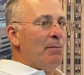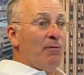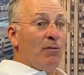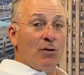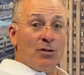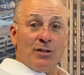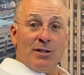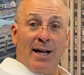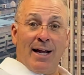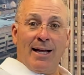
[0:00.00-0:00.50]
the
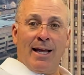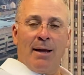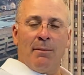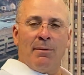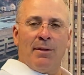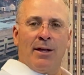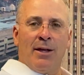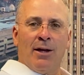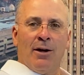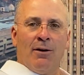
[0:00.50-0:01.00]
first night game
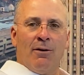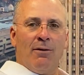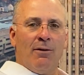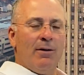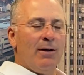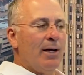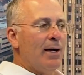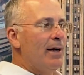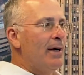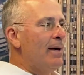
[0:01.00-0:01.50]
of the year
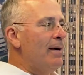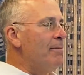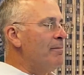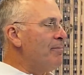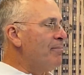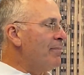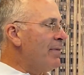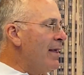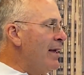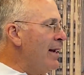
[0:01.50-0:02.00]
um,
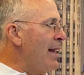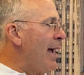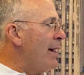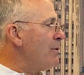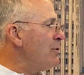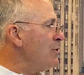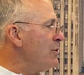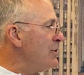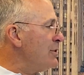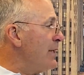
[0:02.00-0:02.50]
in
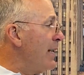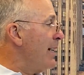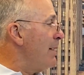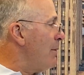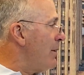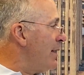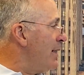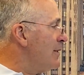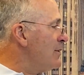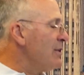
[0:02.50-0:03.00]
Acrisure Stadium.
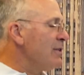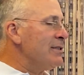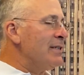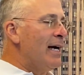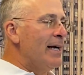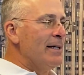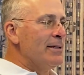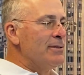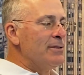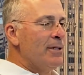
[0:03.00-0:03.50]
Our kids are excited.